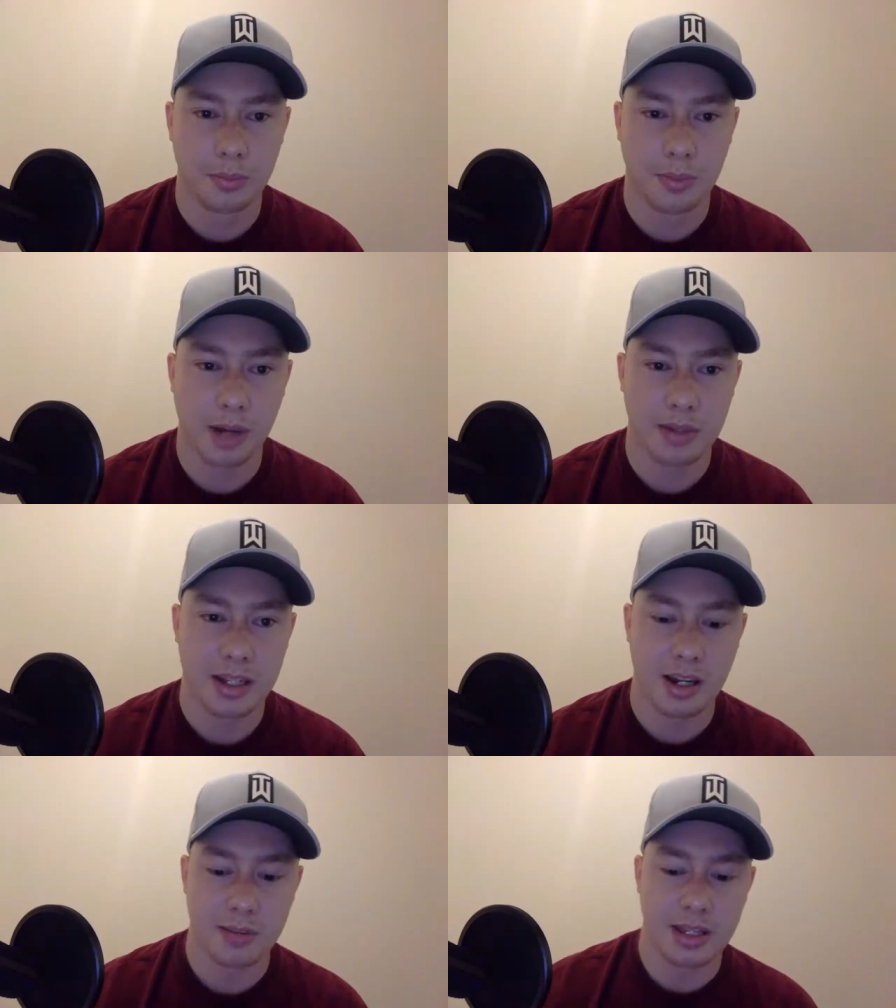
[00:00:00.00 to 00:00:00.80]

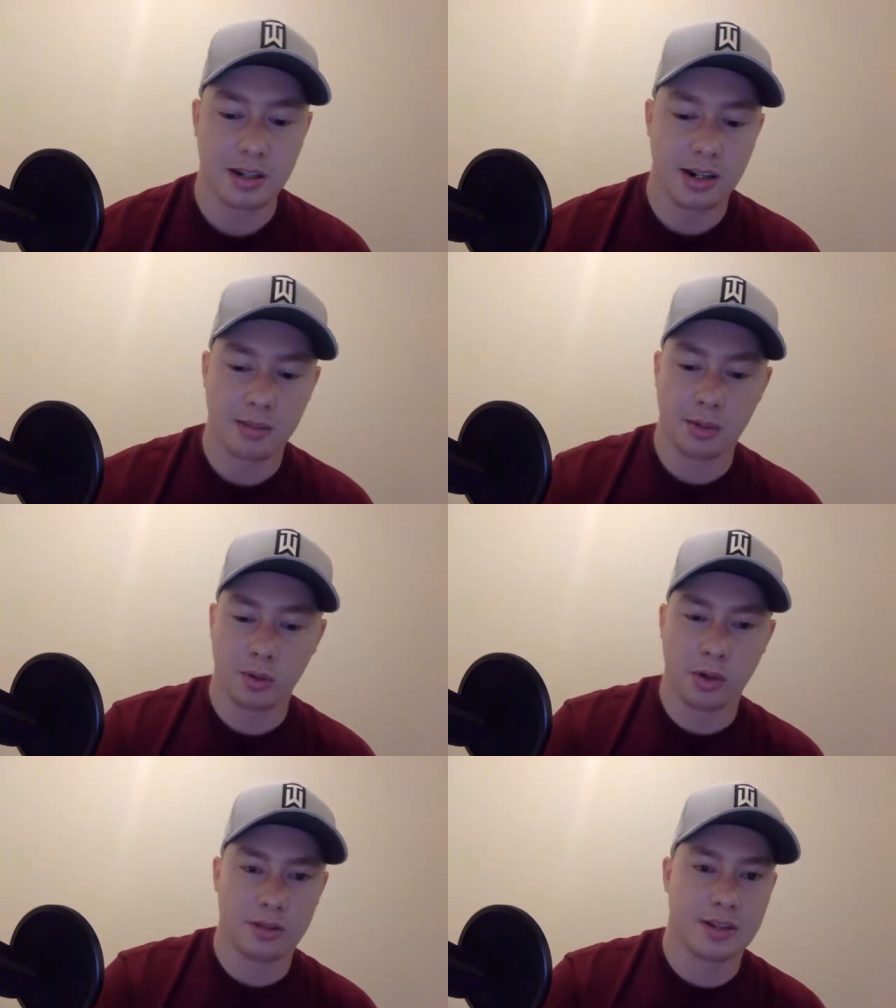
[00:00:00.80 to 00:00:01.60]
probably going to be their
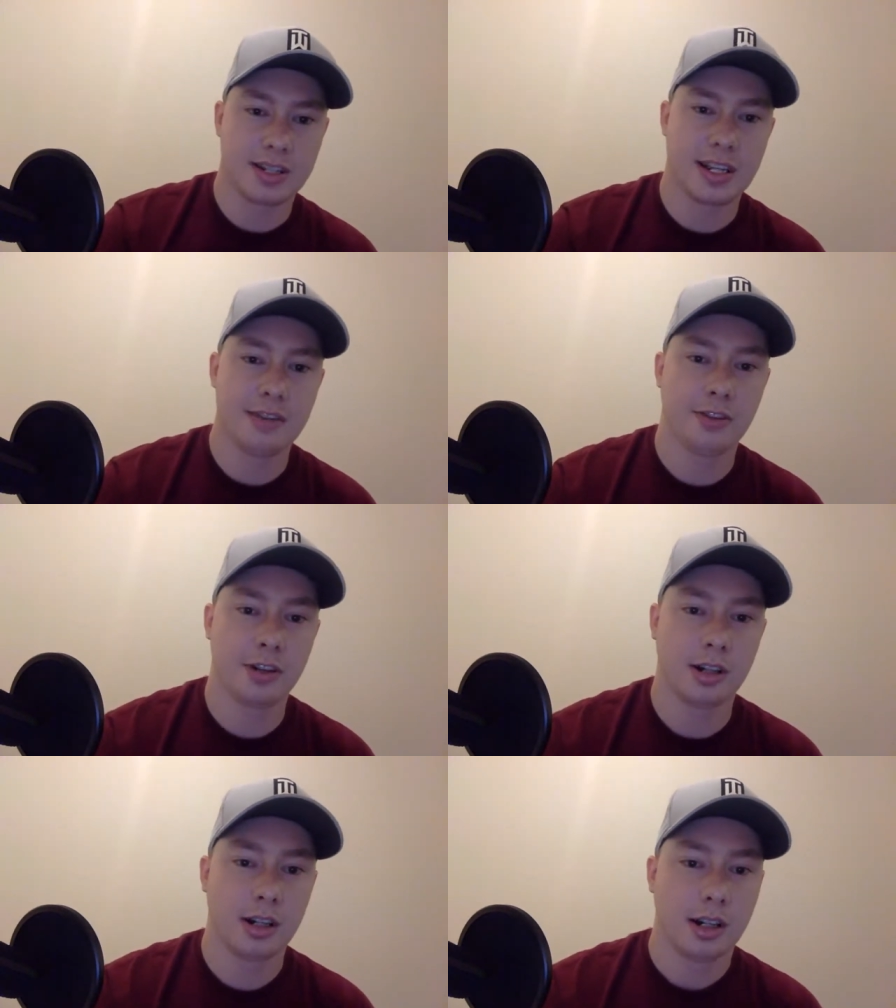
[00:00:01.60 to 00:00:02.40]
number 1
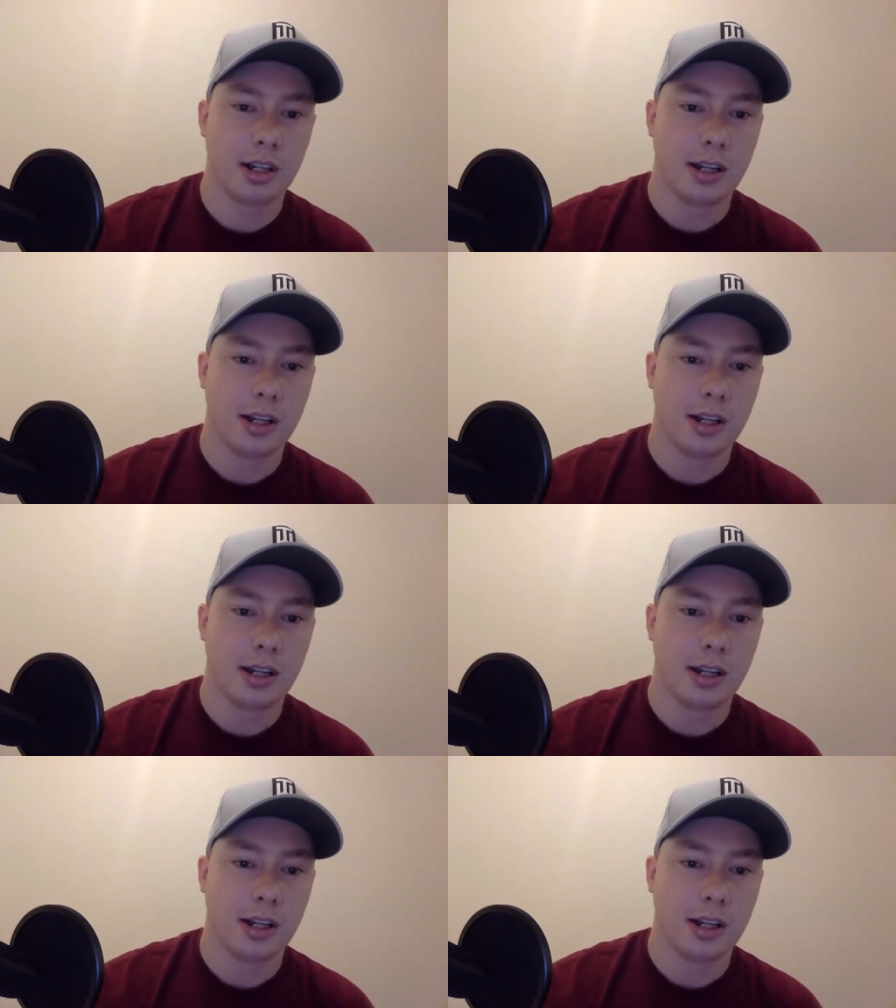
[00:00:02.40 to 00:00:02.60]
receiver.